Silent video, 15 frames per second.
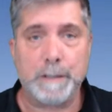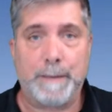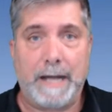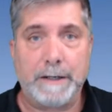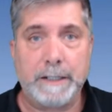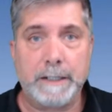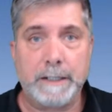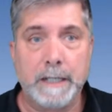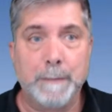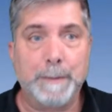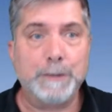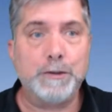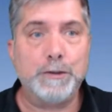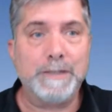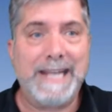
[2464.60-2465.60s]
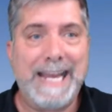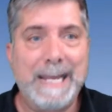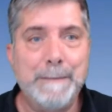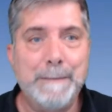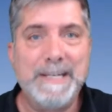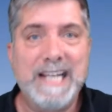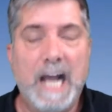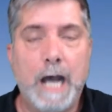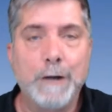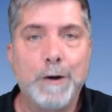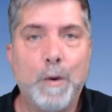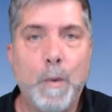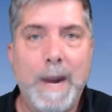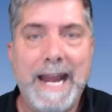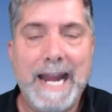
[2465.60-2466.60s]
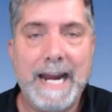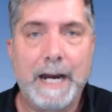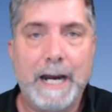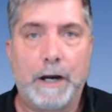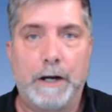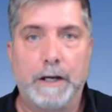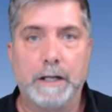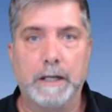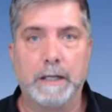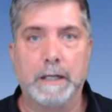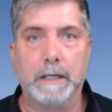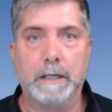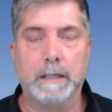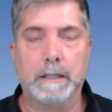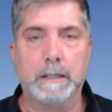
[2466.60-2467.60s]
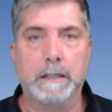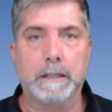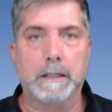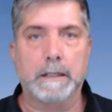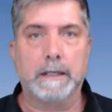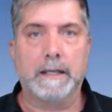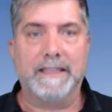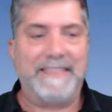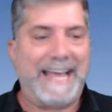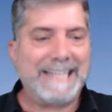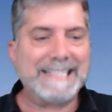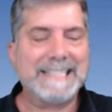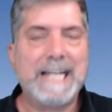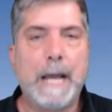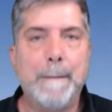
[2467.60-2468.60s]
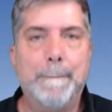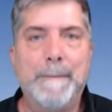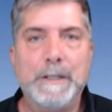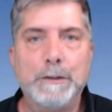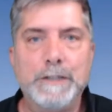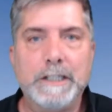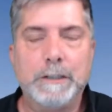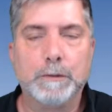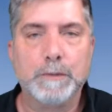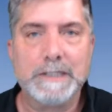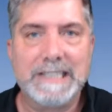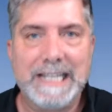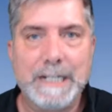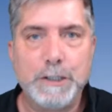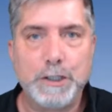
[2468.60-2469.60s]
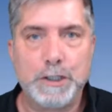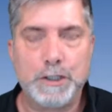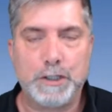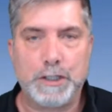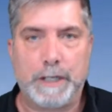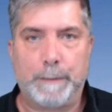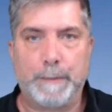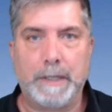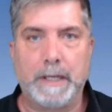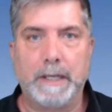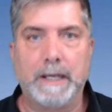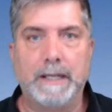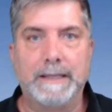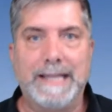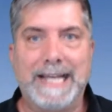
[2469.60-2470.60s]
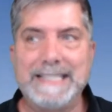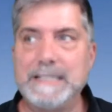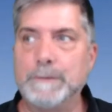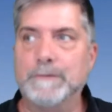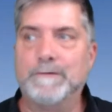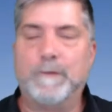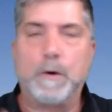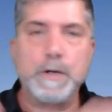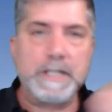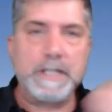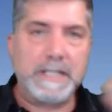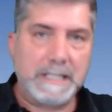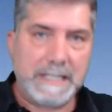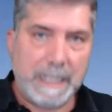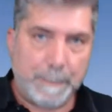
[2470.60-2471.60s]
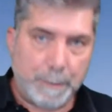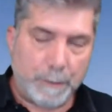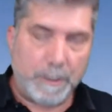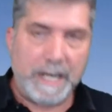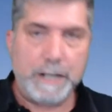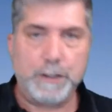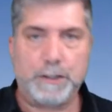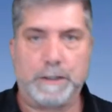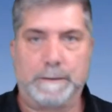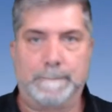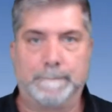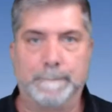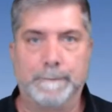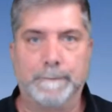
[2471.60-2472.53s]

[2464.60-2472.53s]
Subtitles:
about it, but you can't be unaware. That's not building a relationship. That's enforcing separation.